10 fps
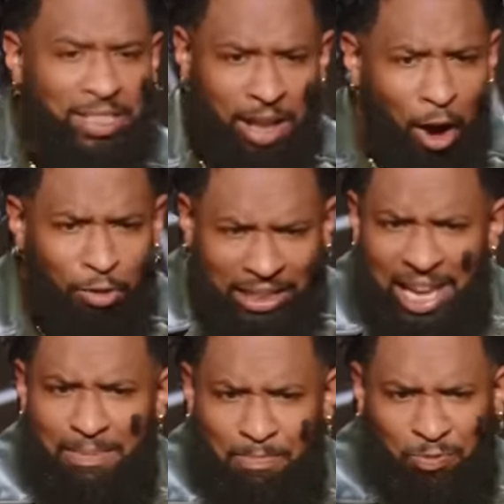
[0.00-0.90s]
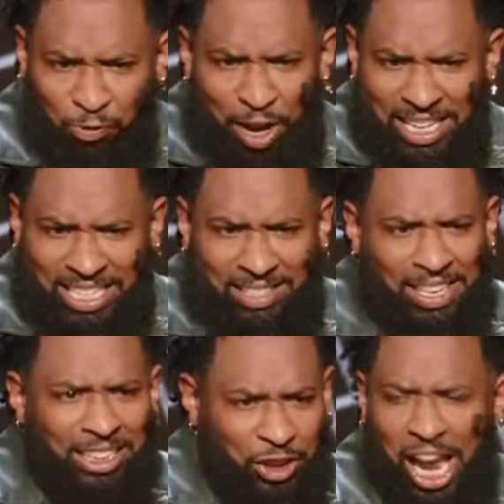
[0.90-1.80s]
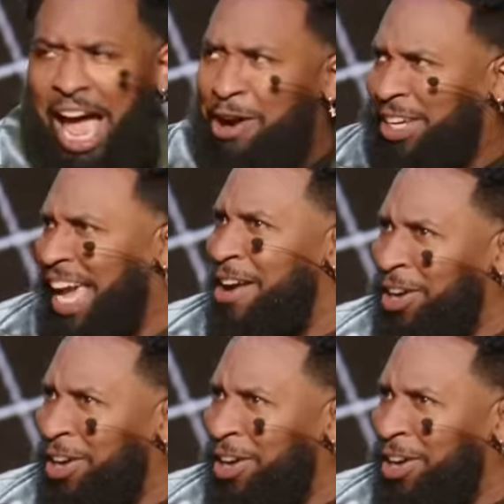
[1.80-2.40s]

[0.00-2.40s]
No, this ain't free child care.